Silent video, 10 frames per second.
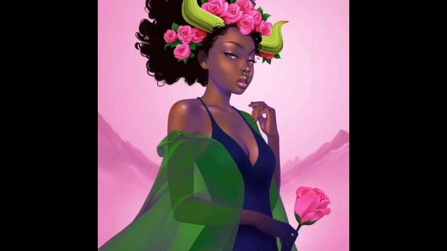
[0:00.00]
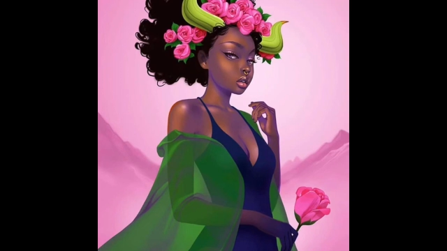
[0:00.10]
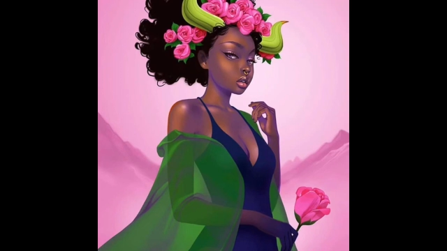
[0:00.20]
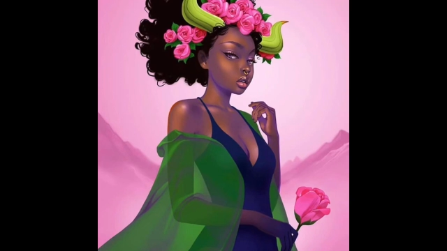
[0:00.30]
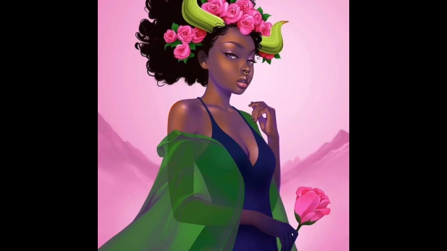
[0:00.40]

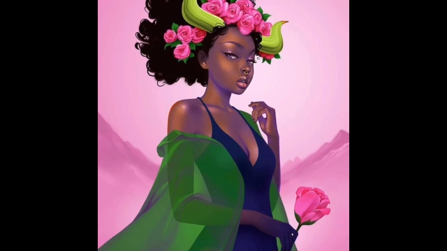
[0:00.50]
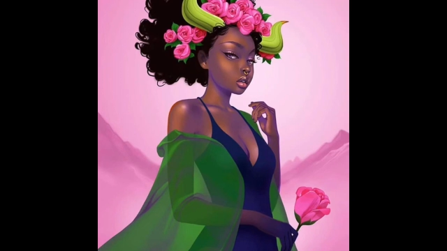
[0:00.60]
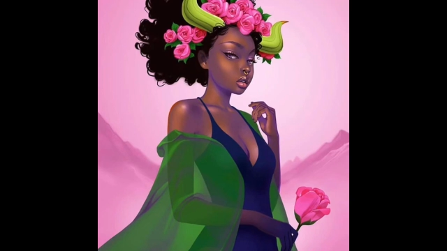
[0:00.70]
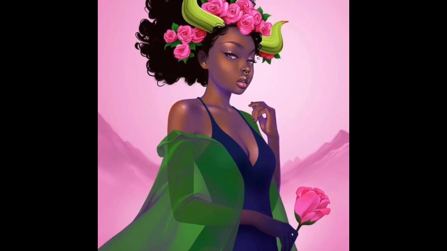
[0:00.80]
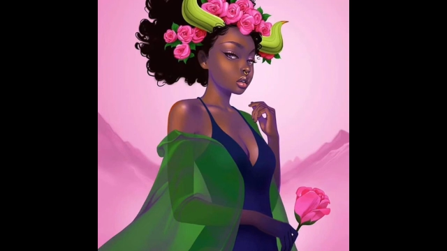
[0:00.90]

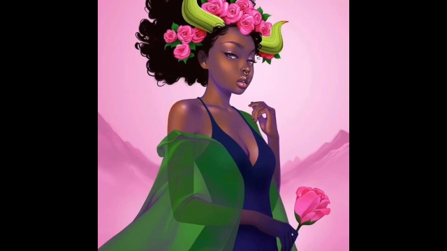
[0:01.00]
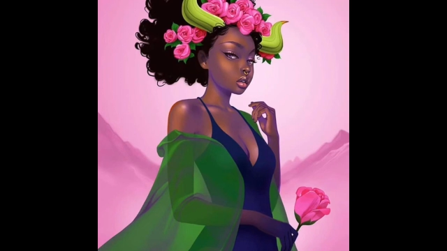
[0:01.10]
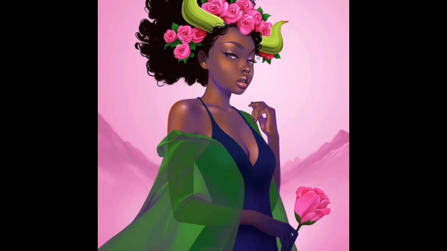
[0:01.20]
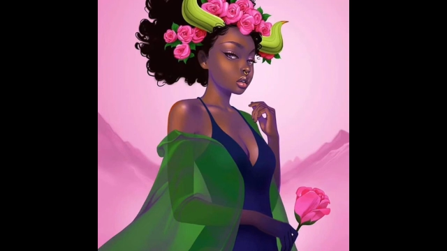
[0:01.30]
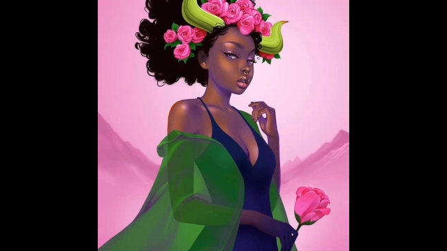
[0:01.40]

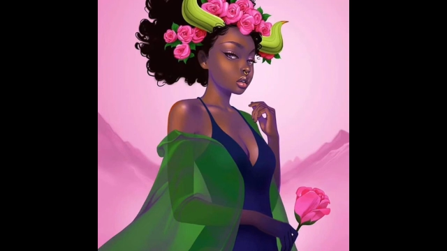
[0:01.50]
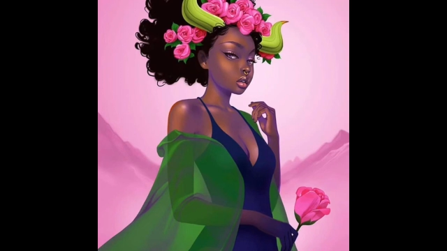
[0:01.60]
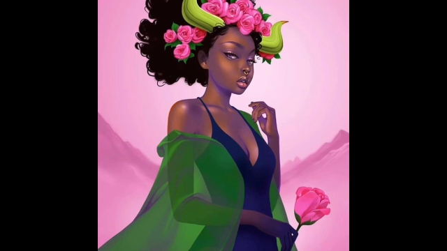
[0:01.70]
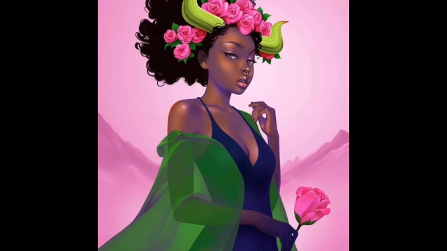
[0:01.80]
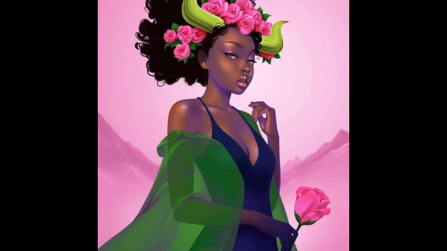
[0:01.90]

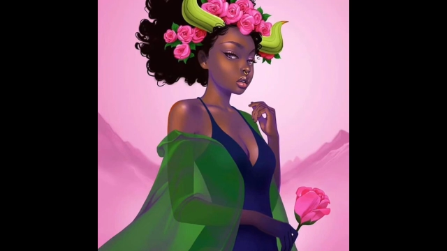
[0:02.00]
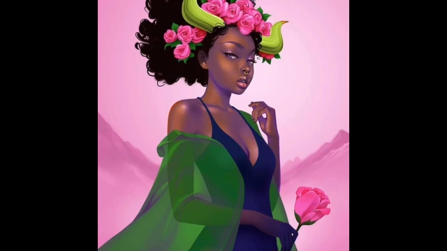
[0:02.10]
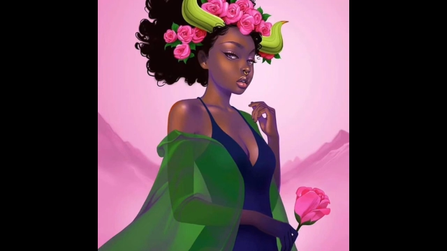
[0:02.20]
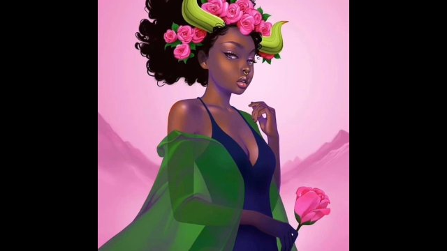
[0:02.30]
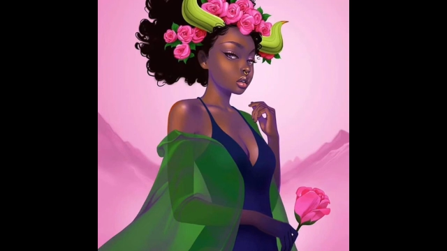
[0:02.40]

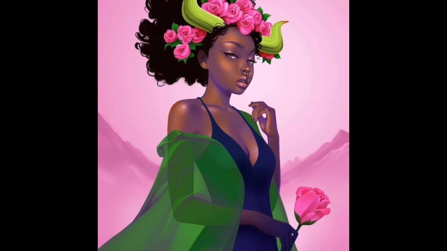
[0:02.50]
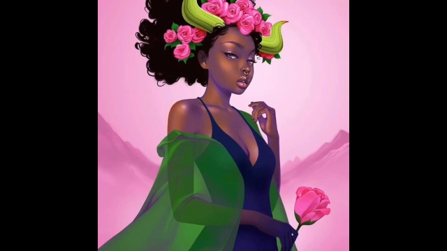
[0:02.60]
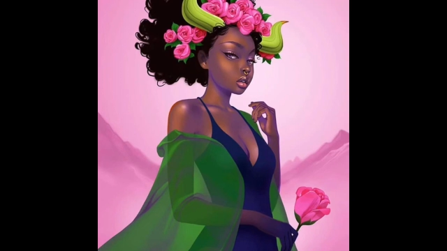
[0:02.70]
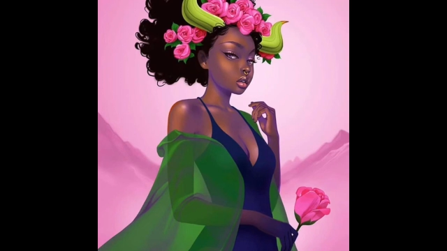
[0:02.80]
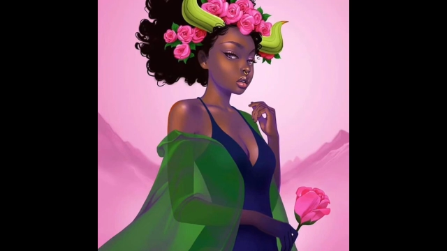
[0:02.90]

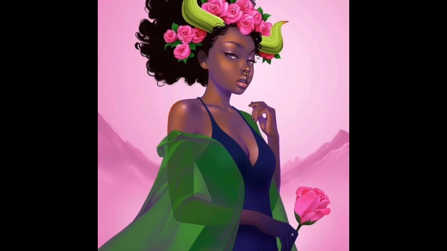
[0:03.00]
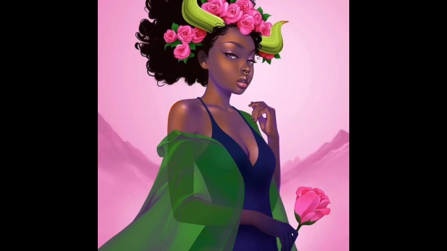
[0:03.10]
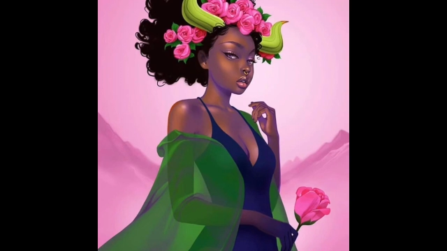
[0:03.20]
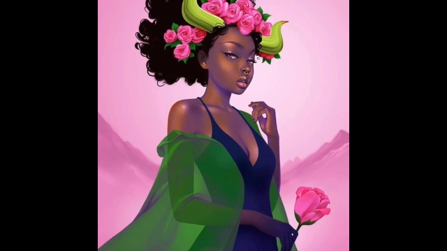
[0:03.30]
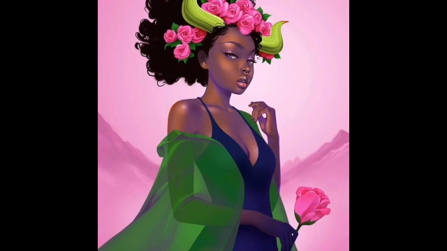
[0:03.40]

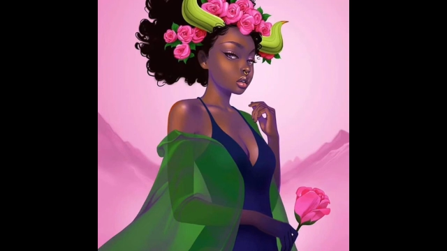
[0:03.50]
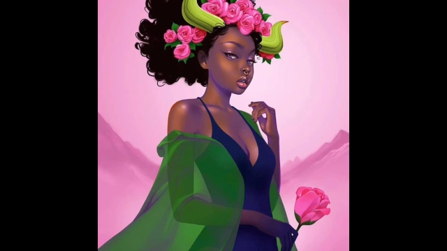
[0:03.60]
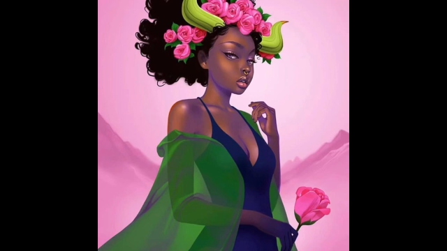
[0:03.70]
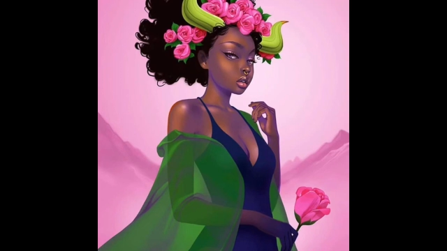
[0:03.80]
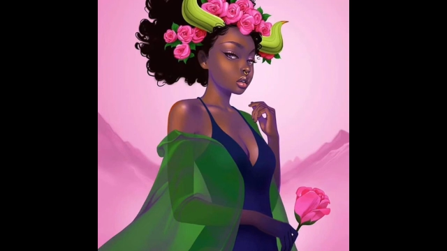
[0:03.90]

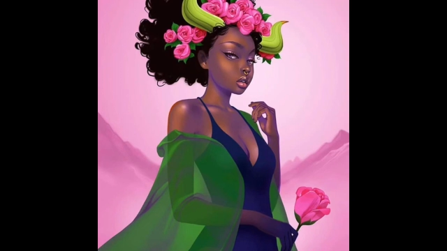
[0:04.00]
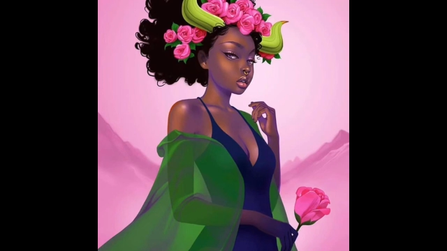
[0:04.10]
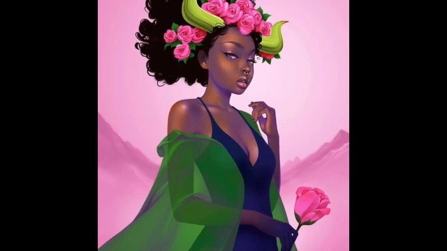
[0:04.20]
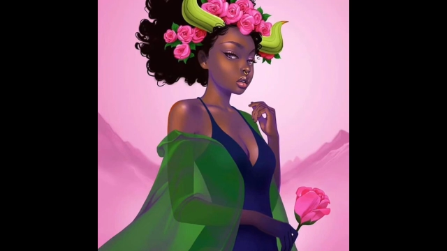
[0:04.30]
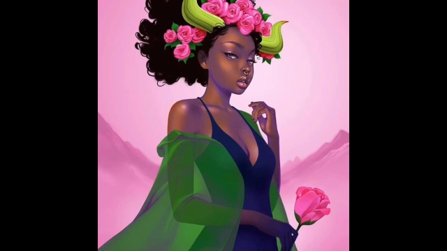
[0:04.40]

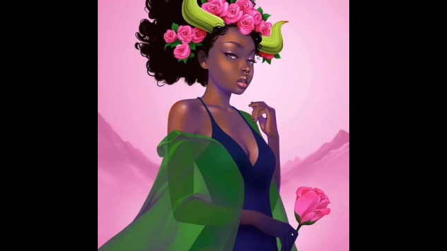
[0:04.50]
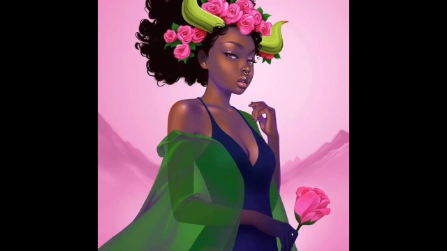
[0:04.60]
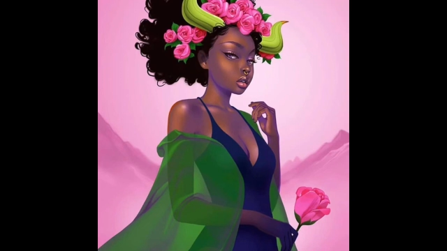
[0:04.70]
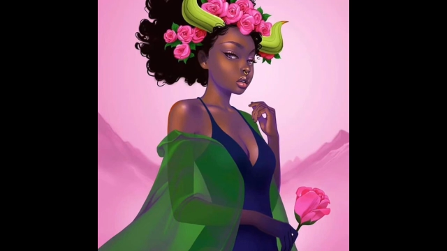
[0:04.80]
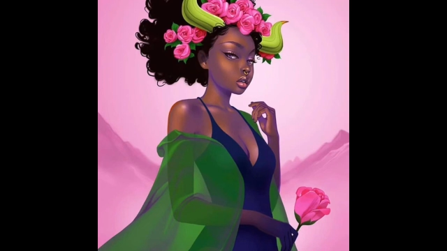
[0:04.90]

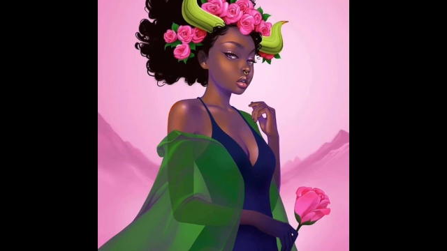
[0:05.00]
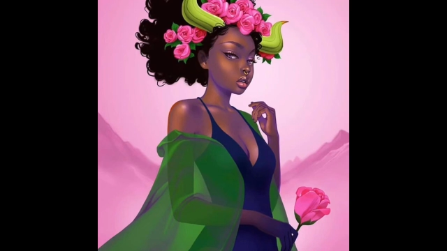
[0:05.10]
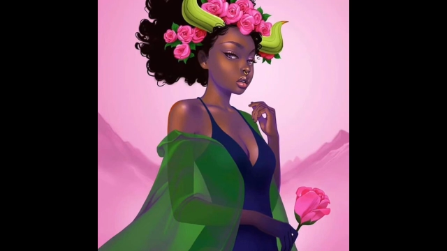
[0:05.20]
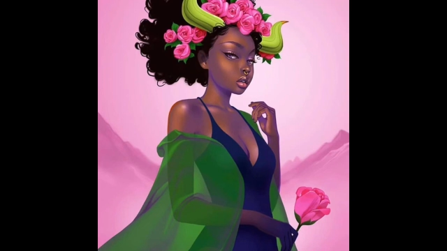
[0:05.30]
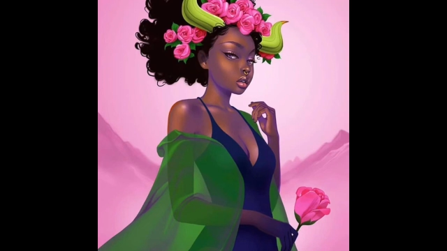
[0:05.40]

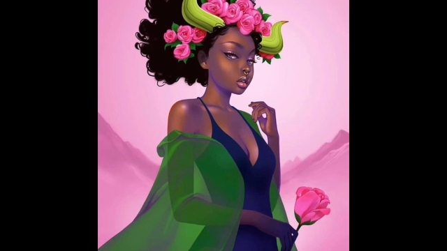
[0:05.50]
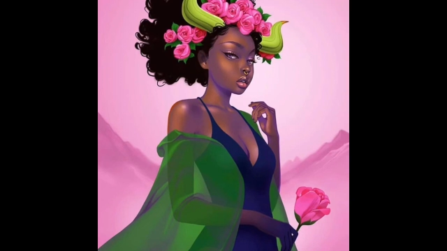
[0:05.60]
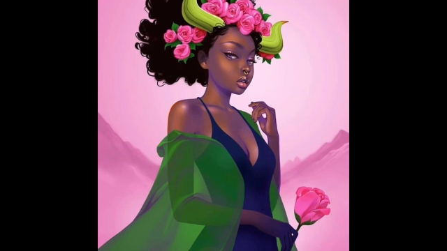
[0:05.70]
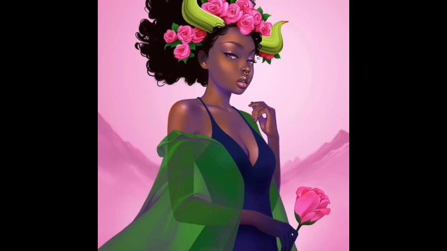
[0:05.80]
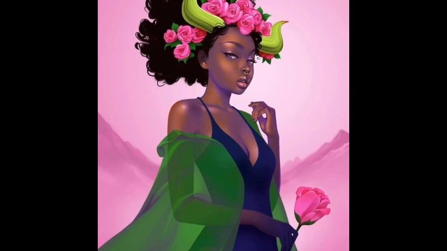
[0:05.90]

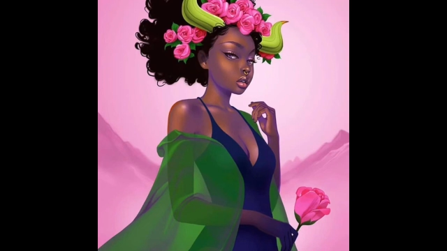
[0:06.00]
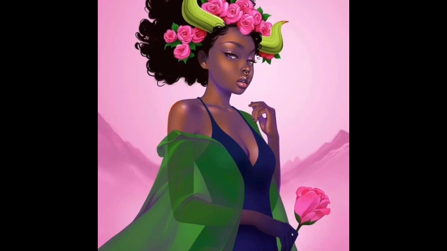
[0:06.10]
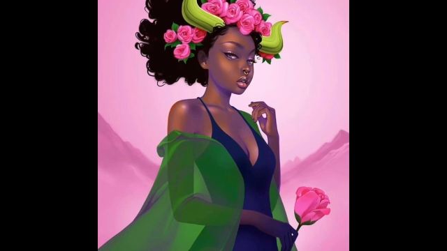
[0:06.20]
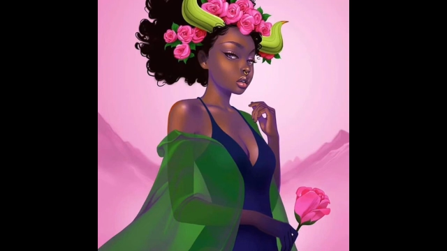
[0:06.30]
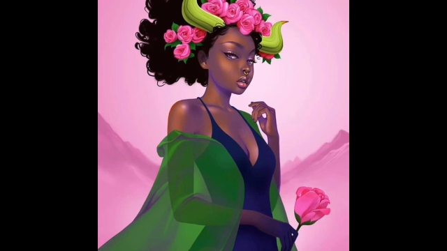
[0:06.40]

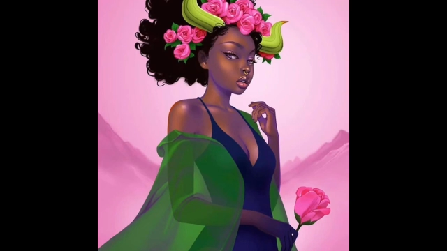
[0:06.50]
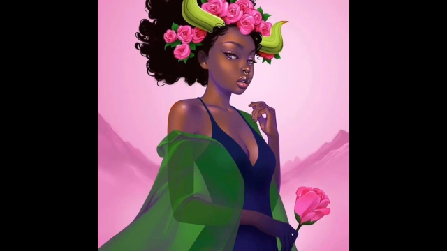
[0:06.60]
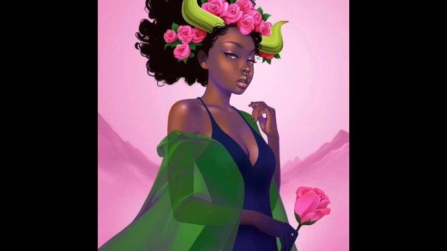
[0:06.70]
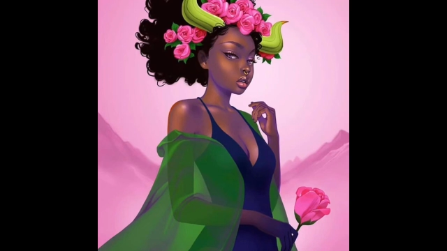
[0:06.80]
(no lip movement)